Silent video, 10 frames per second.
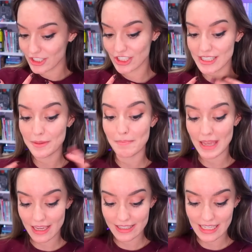She's
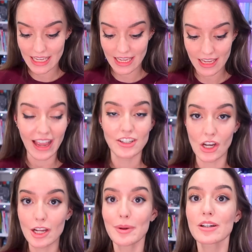amazing. I
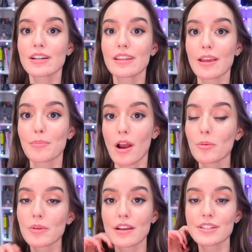talk about her in like
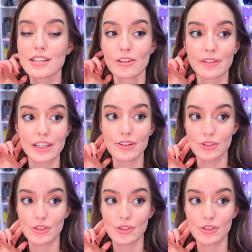probably every single video,